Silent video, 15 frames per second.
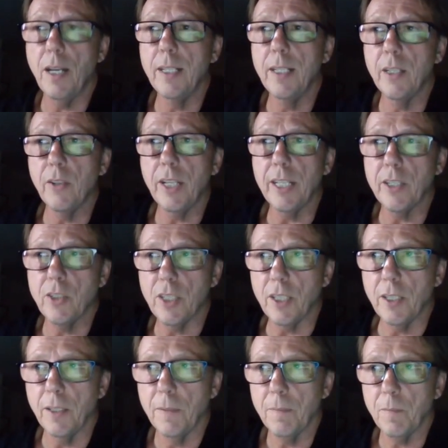
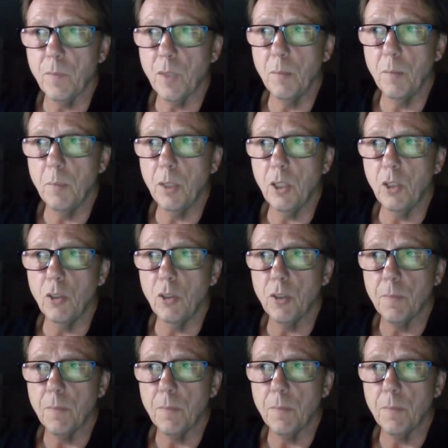anorexic, because